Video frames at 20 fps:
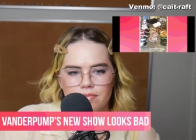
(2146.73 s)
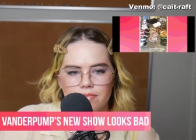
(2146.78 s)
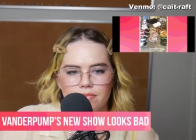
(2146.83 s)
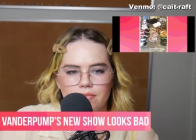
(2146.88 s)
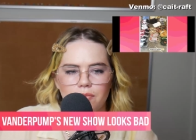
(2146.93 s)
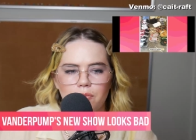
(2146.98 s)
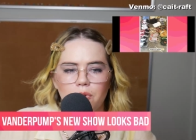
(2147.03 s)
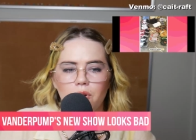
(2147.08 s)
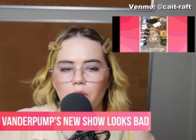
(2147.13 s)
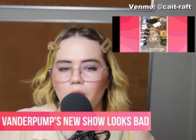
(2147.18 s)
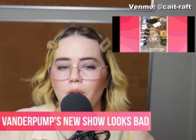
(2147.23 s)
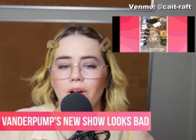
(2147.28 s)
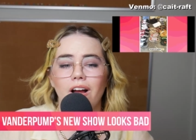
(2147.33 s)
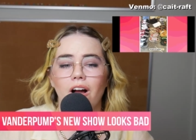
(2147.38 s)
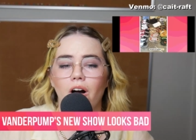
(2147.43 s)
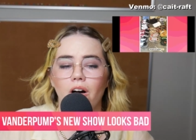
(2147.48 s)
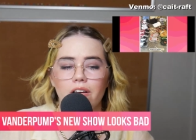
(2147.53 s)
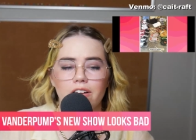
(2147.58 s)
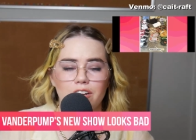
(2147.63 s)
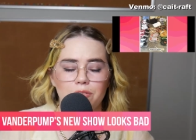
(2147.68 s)
We're,
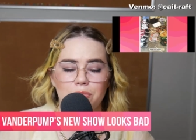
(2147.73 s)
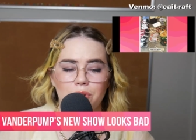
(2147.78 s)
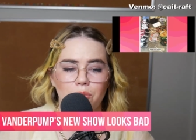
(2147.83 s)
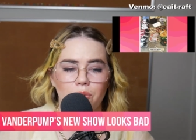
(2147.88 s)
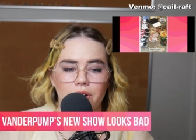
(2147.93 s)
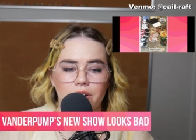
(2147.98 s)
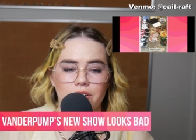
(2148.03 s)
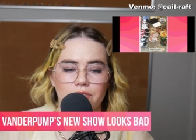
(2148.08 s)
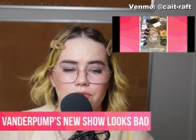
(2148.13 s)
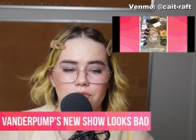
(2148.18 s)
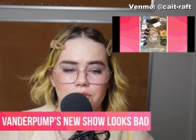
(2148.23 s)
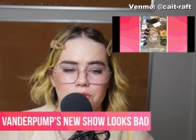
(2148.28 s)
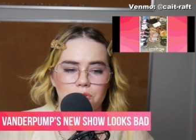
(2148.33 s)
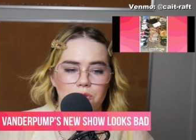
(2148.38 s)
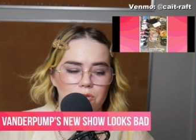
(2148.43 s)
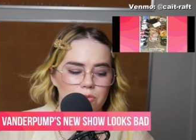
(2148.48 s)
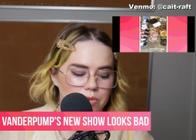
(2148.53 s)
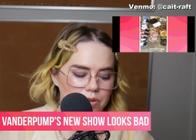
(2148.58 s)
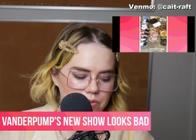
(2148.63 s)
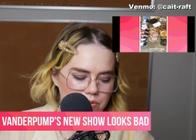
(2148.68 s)
all going to be working for
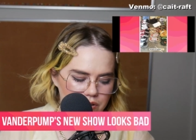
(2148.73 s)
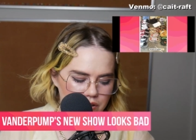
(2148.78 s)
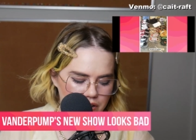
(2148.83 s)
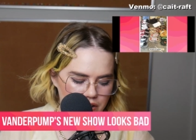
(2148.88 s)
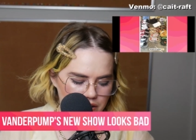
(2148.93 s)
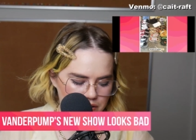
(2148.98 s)
Stormi one day.